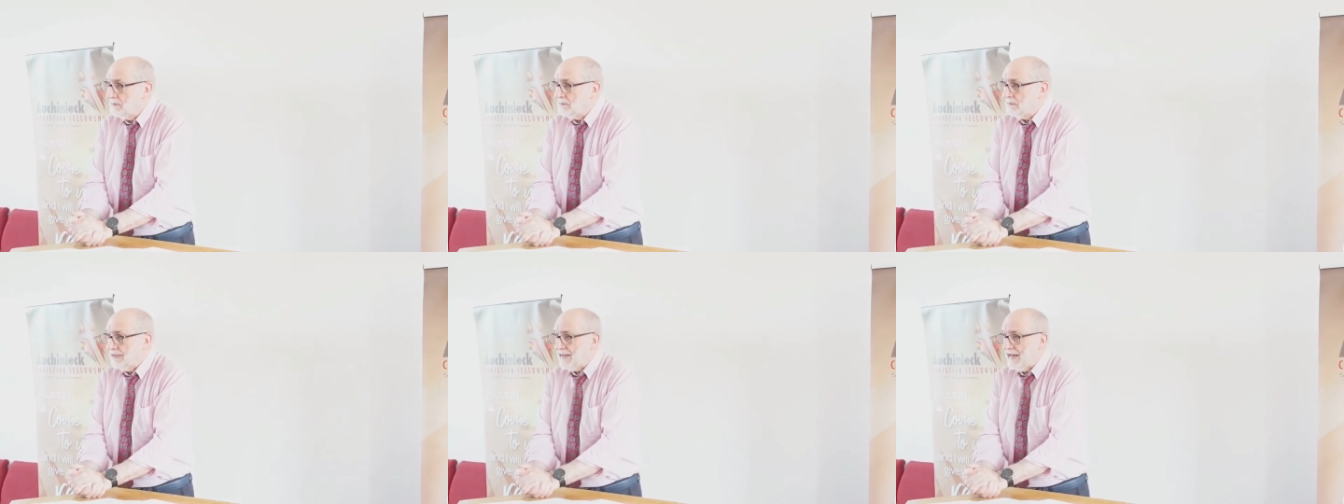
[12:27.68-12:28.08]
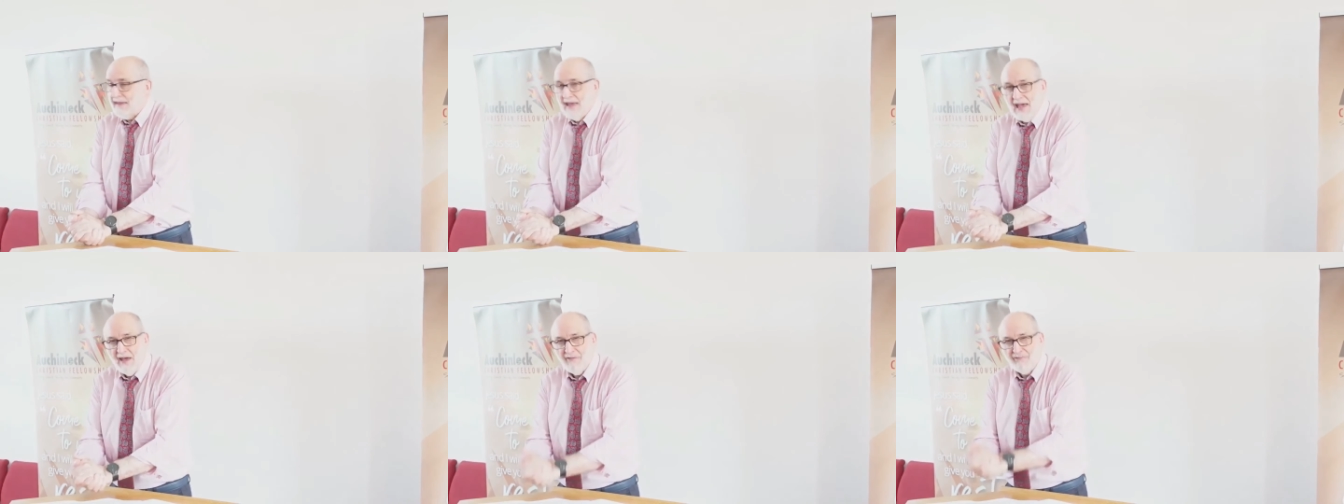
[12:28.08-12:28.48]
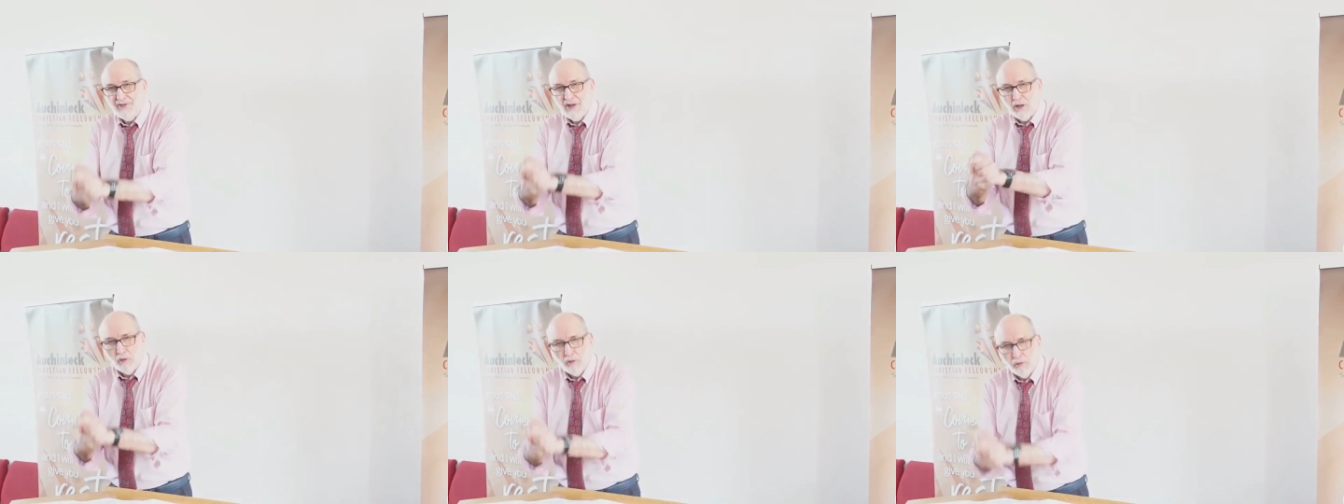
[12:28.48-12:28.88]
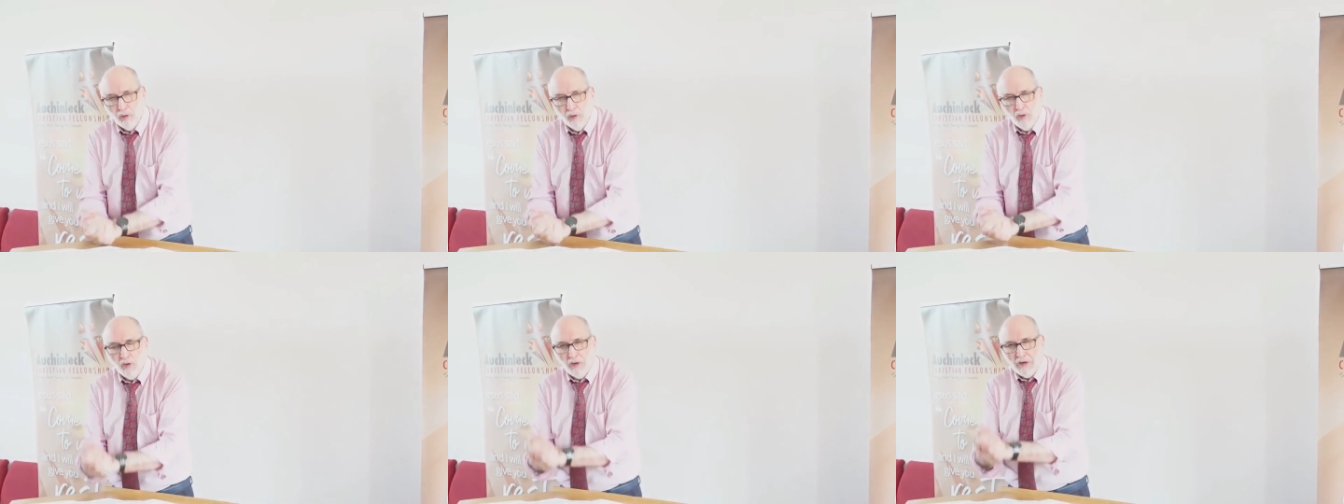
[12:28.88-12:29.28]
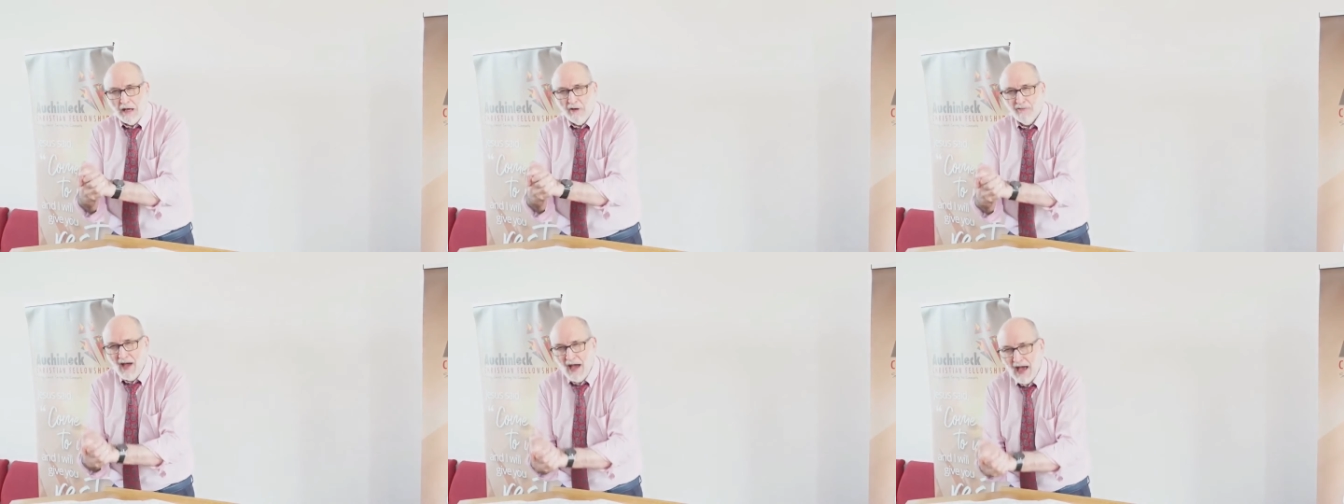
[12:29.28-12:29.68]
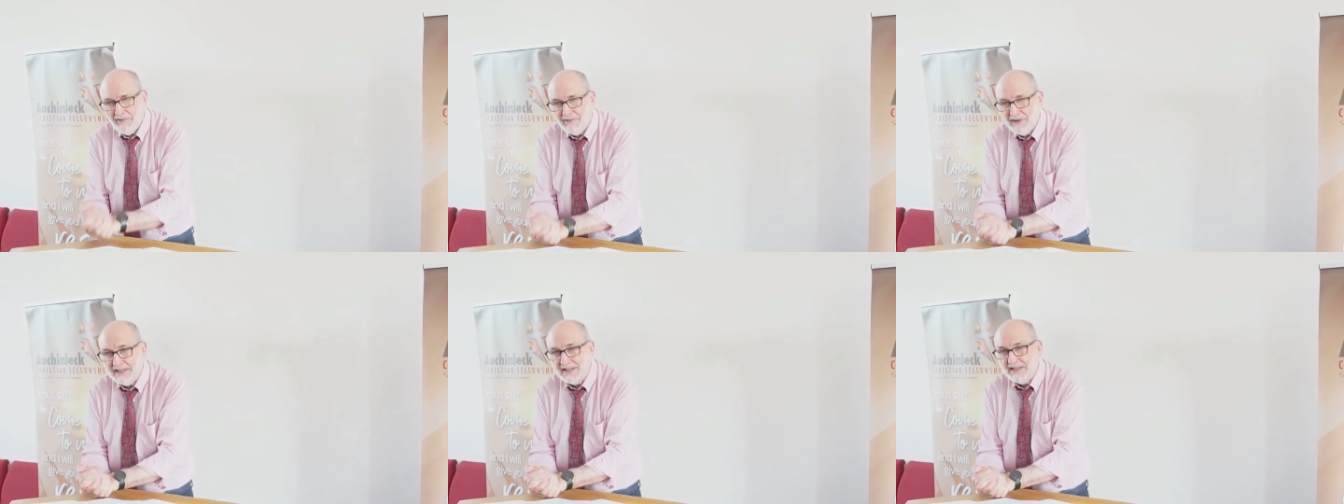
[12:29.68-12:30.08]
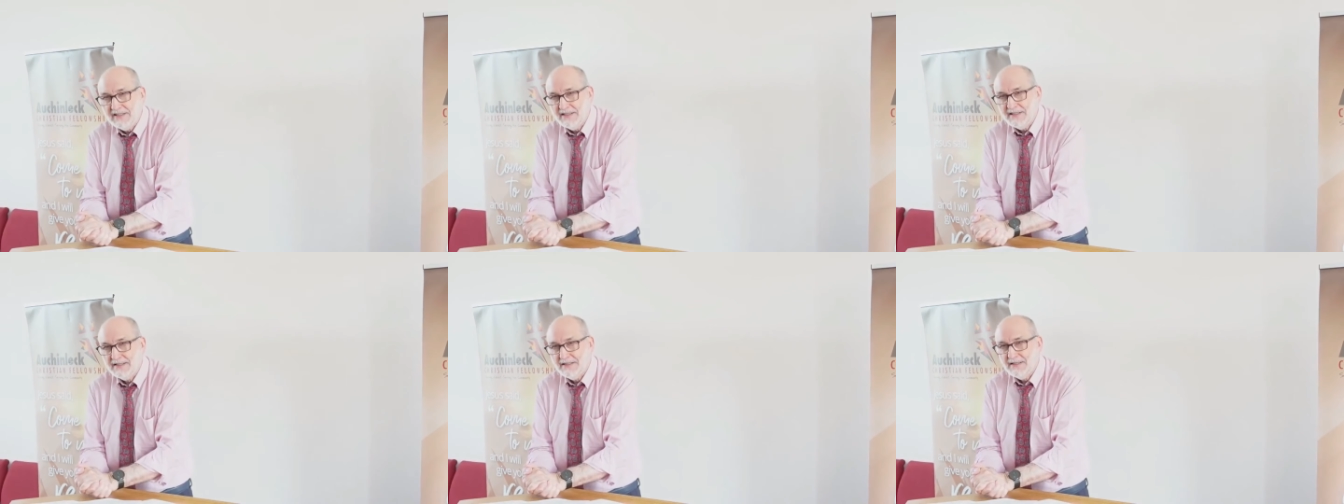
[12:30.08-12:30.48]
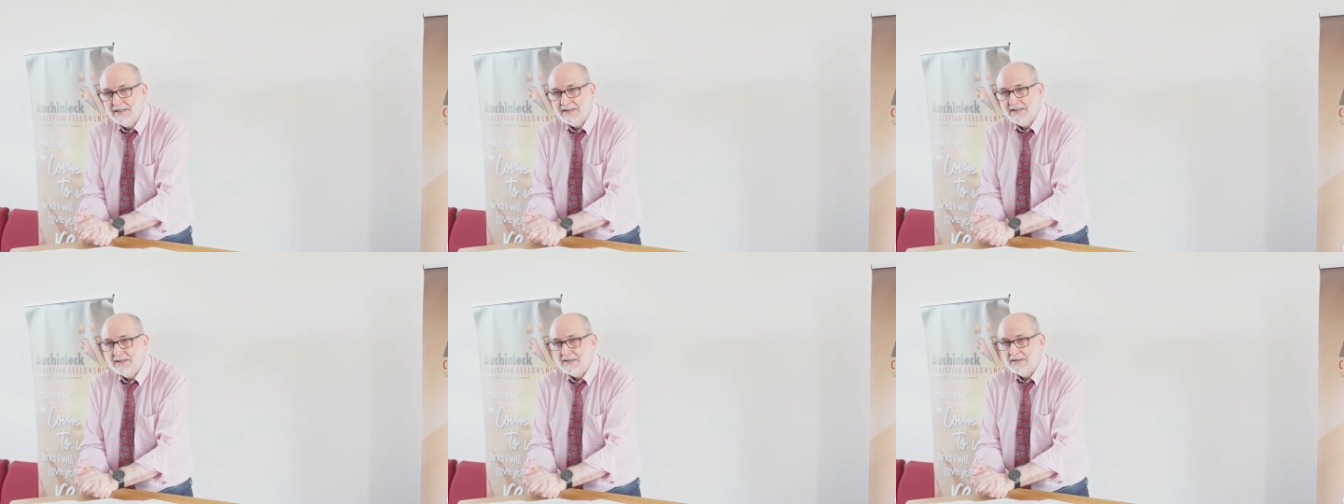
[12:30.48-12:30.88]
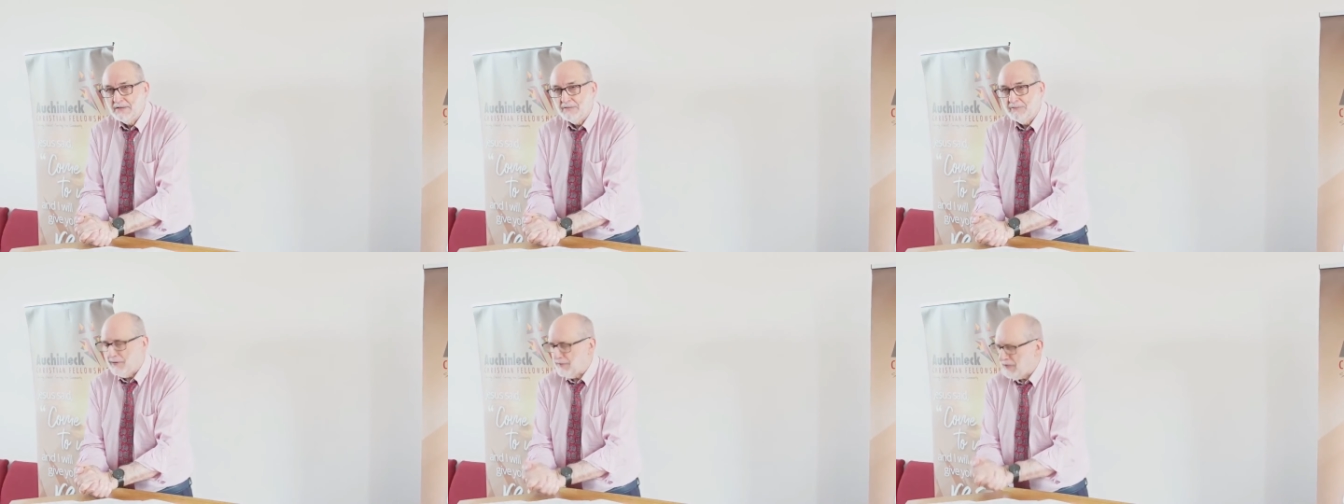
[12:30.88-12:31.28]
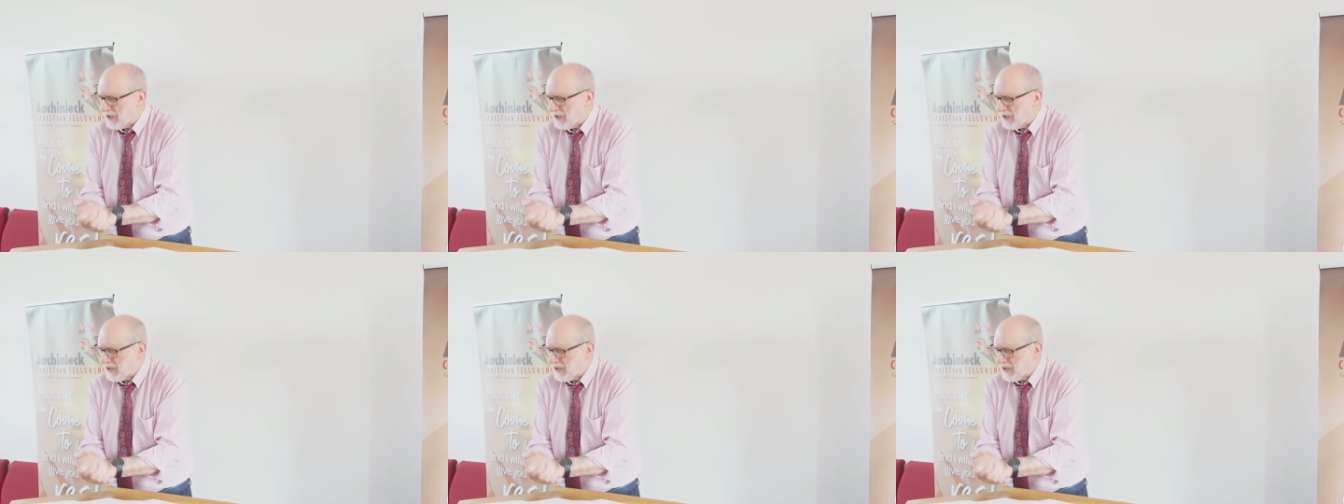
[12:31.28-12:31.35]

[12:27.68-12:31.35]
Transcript: And he left the glory of heaven for the